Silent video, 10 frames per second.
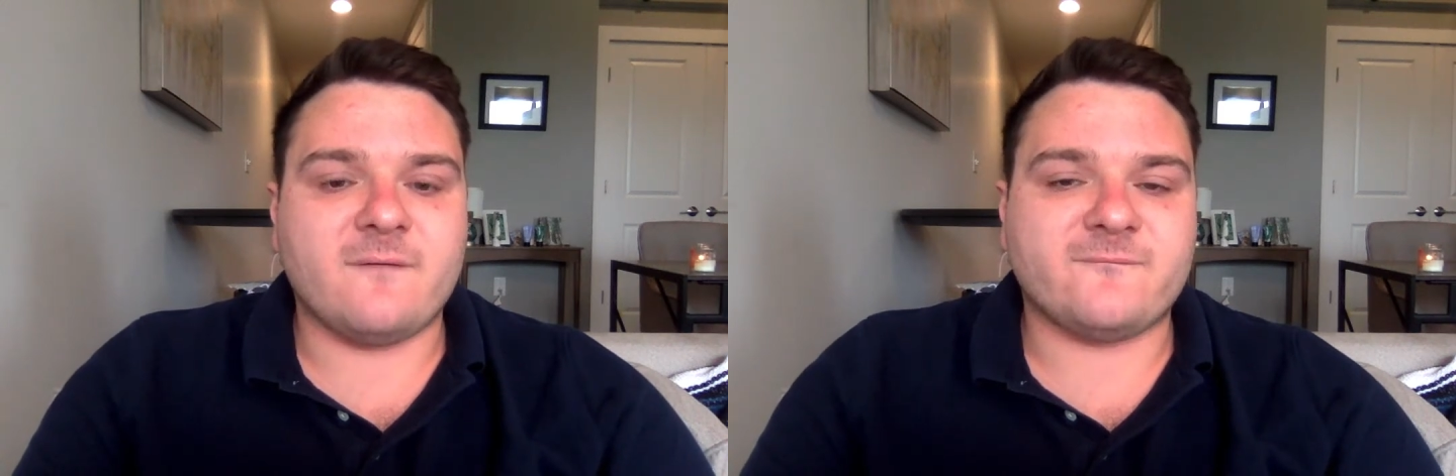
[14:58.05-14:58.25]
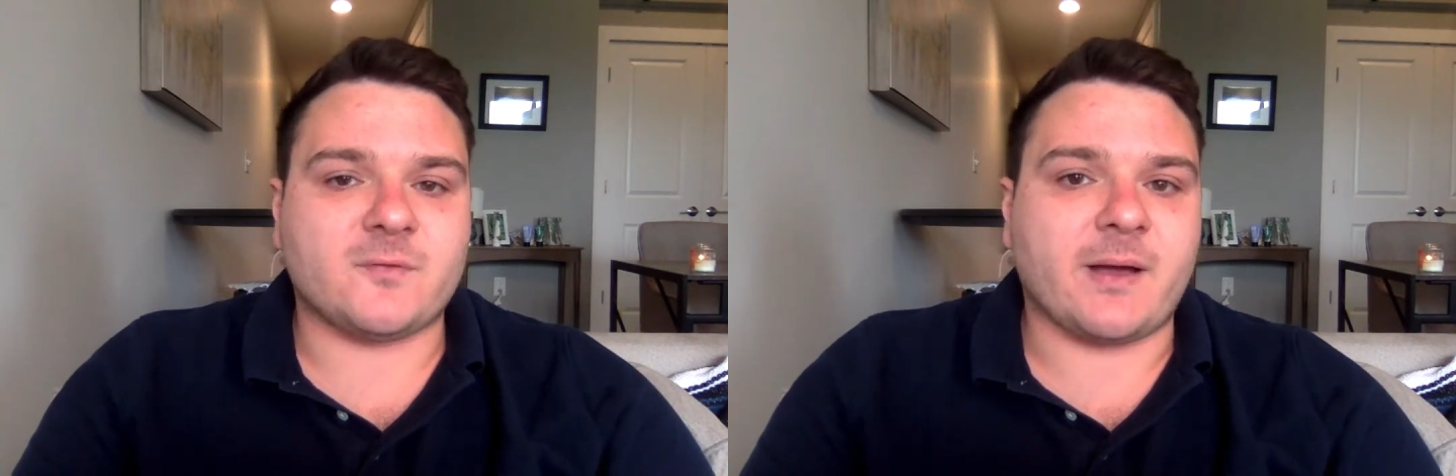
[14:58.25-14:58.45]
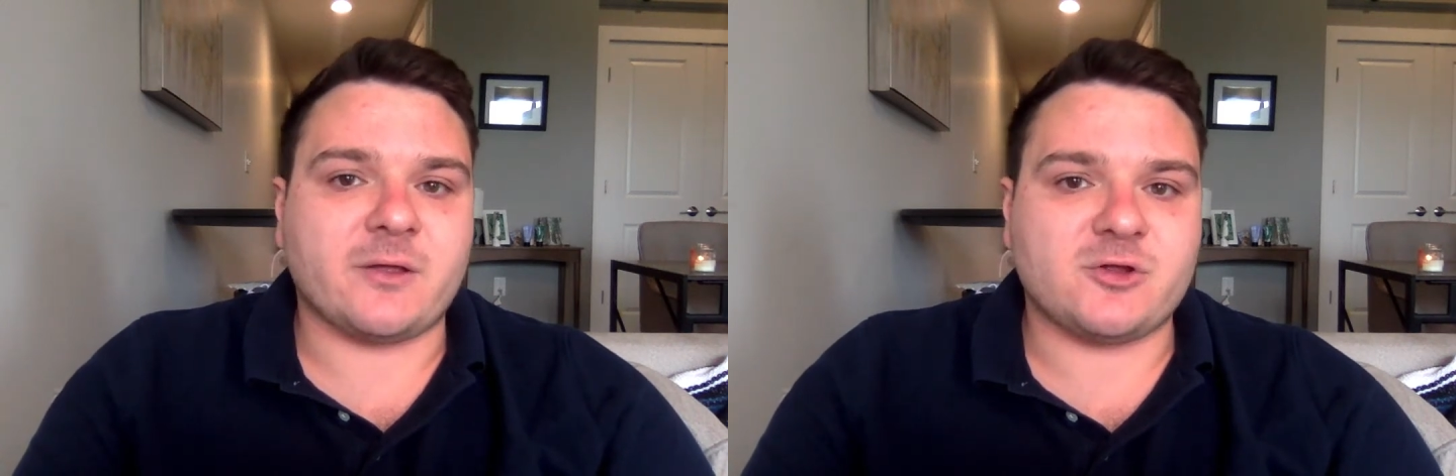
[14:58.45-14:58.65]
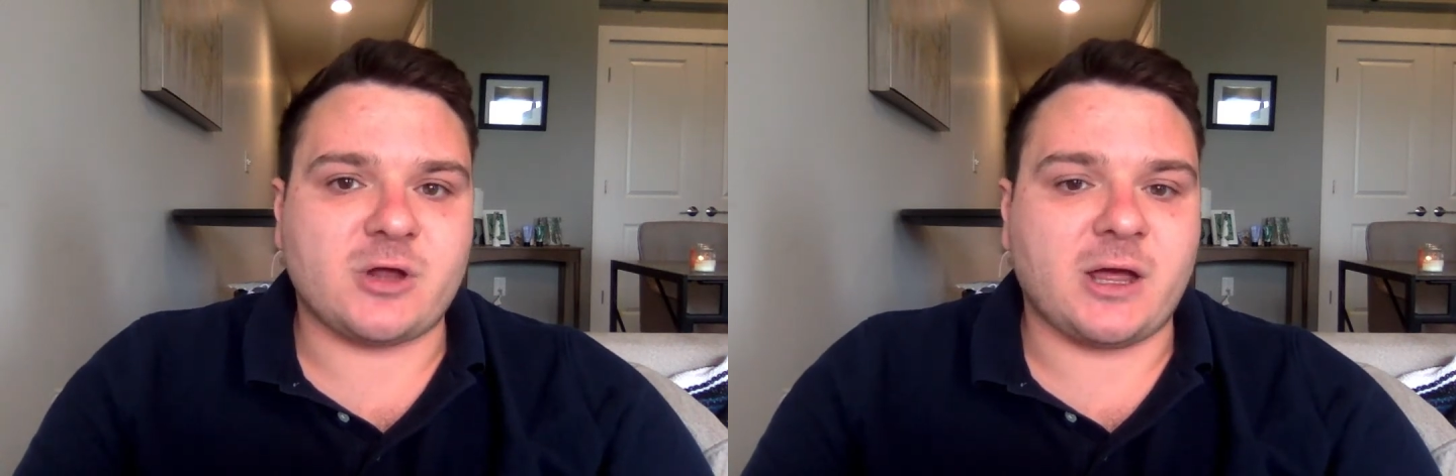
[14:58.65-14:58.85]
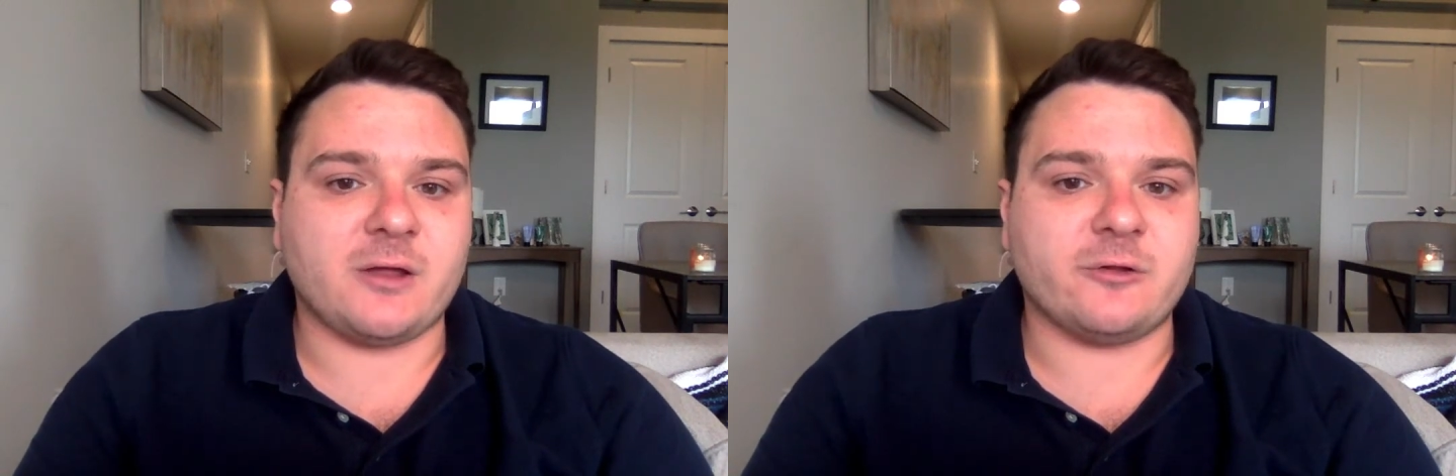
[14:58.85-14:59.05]
for my
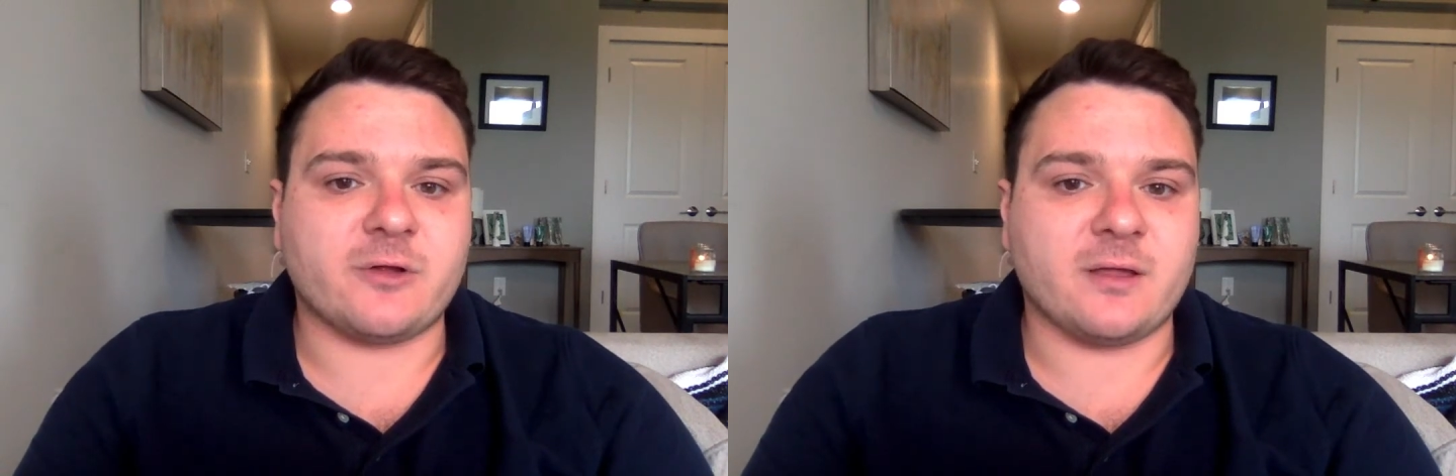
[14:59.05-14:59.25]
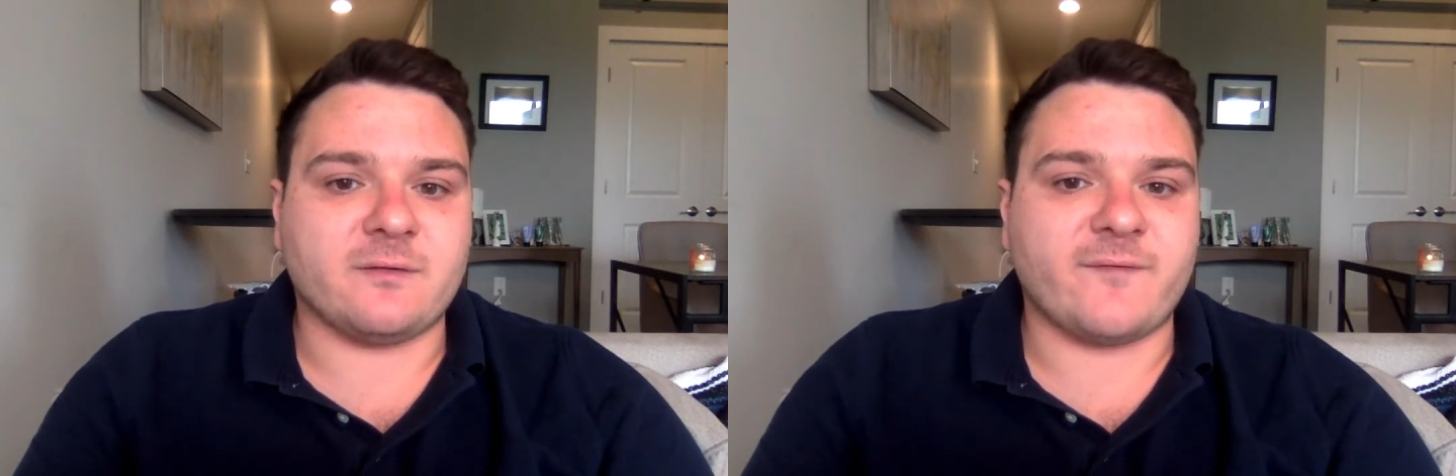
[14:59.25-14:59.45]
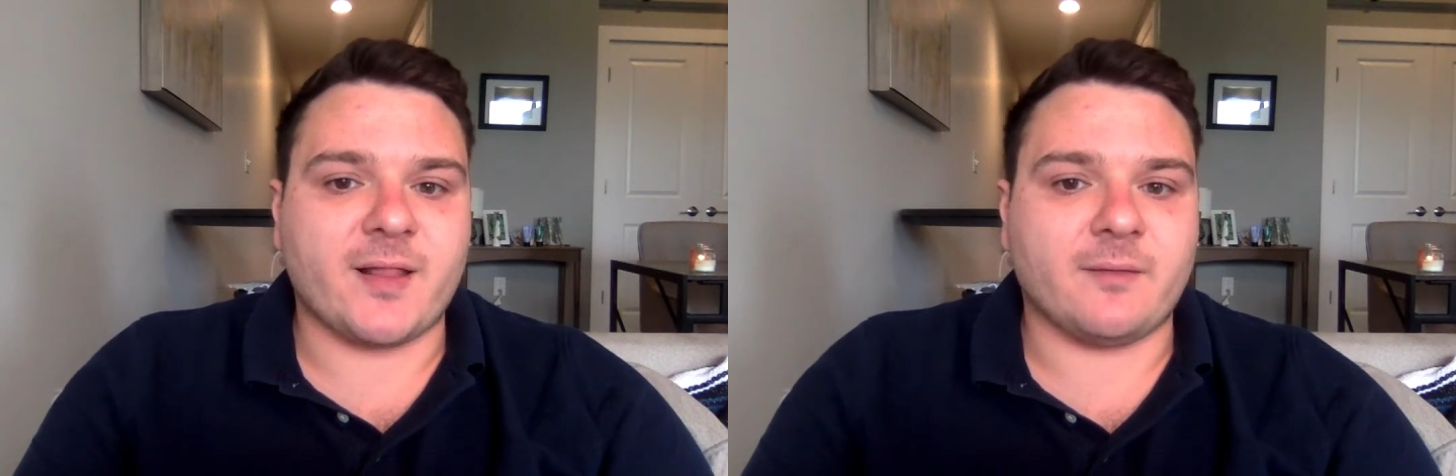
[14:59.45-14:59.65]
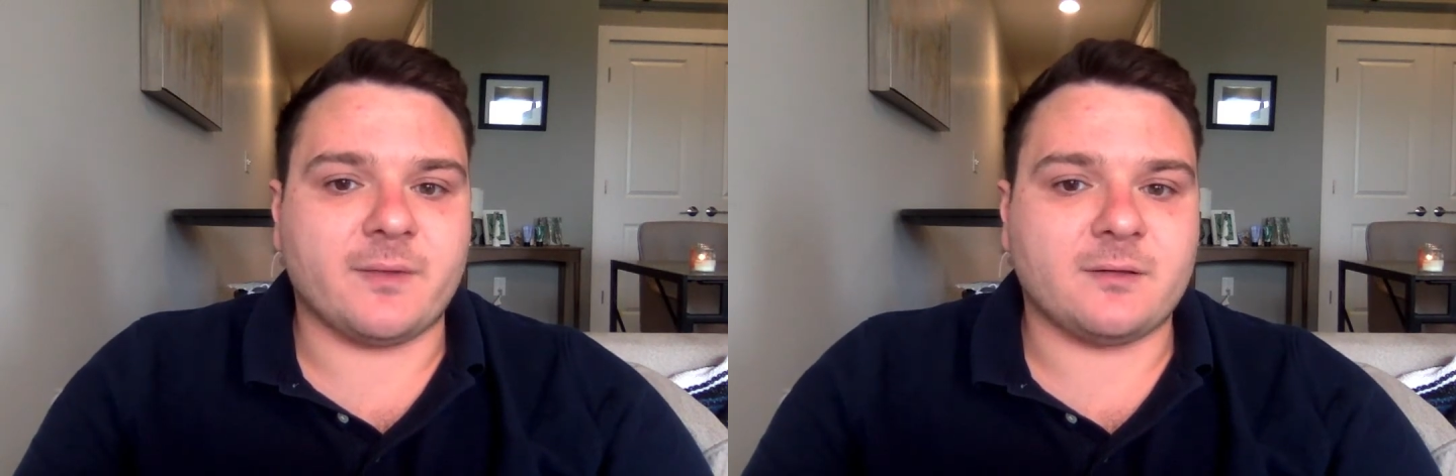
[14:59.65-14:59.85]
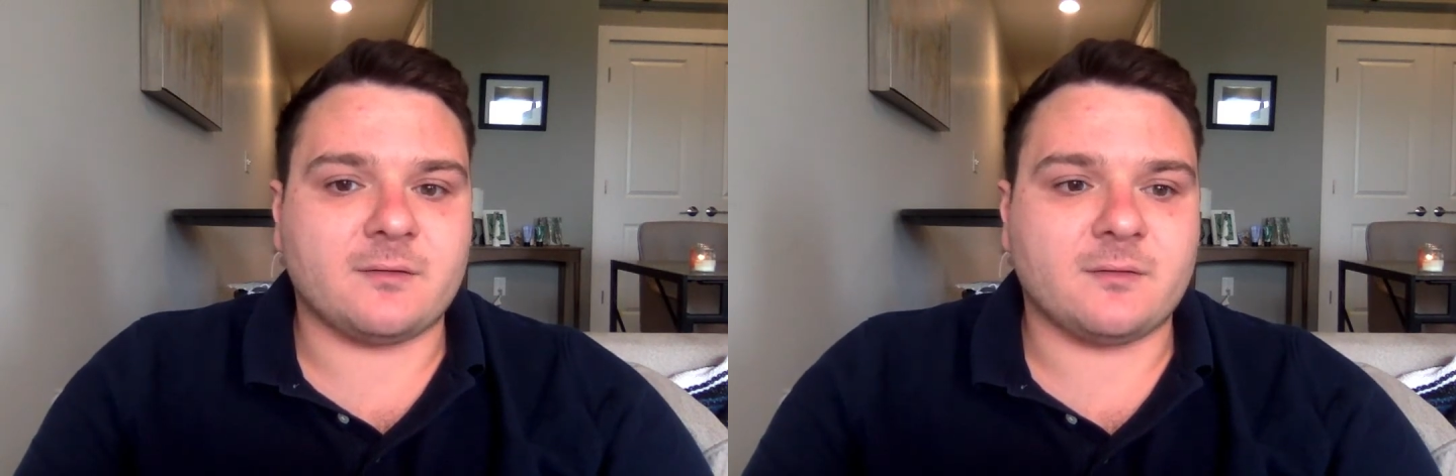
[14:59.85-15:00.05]
change and
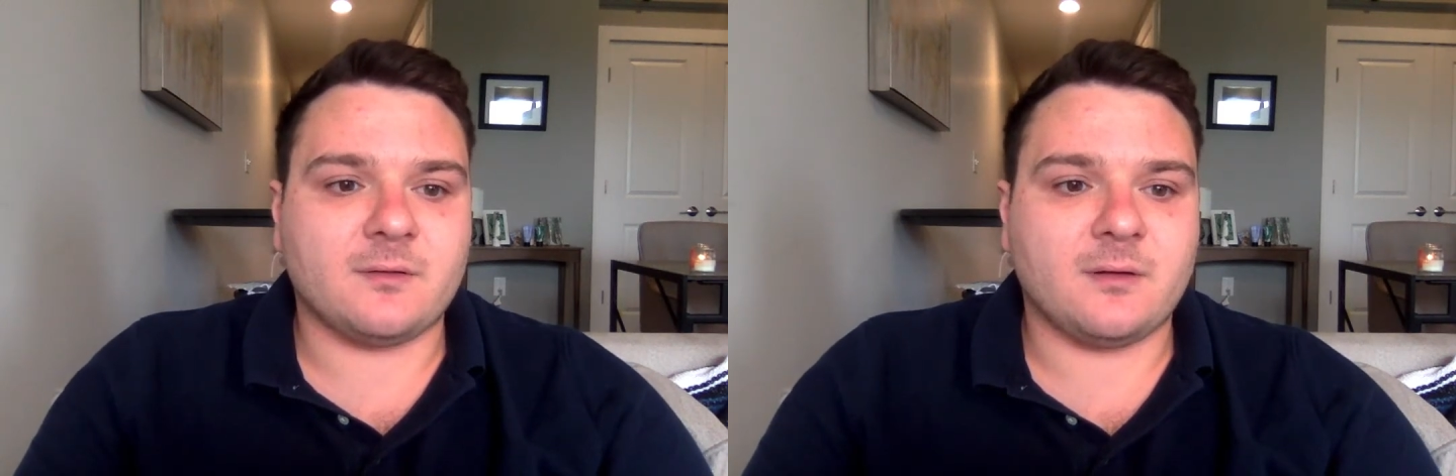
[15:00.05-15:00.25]
development.